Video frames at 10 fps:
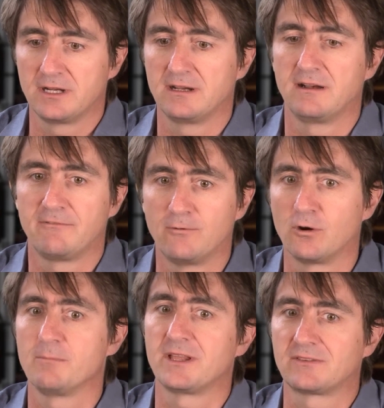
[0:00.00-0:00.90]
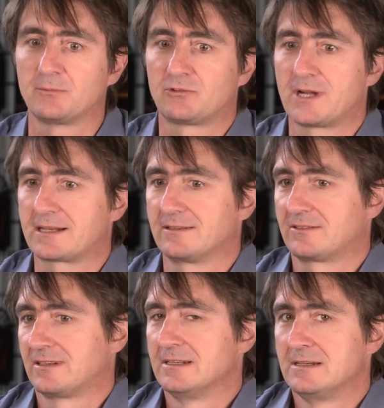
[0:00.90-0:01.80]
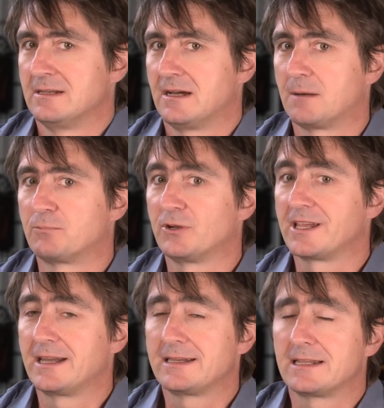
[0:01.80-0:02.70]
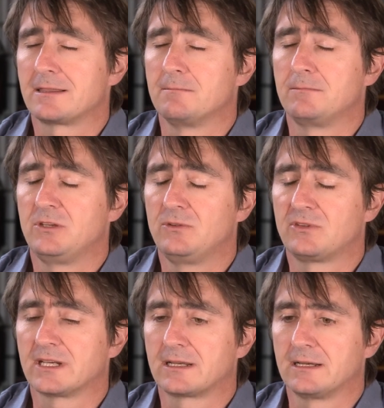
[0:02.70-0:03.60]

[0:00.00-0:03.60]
a form that's abstract is a brilliant idea. The music